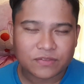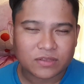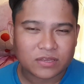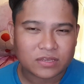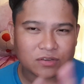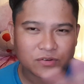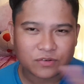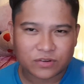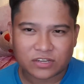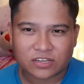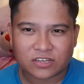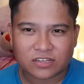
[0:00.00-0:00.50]

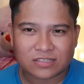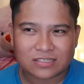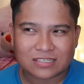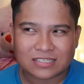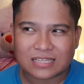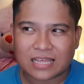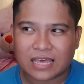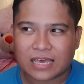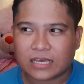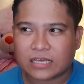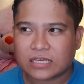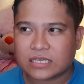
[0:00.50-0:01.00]
ingredients,
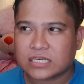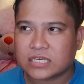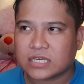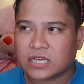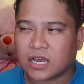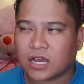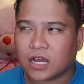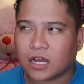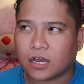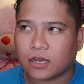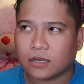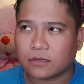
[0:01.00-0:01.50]
like
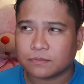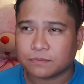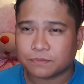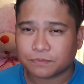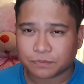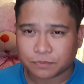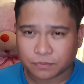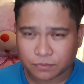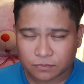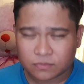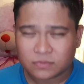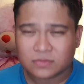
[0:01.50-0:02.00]
the
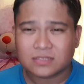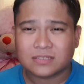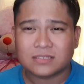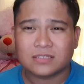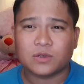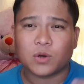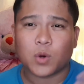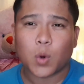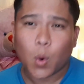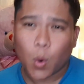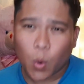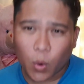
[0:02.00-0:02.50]

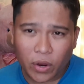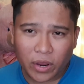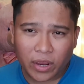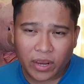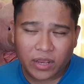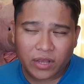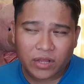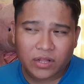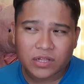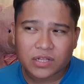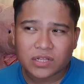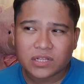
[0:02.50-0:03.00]

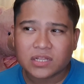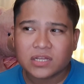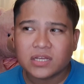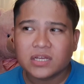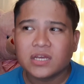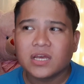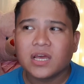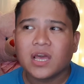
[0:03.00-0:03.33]
oil.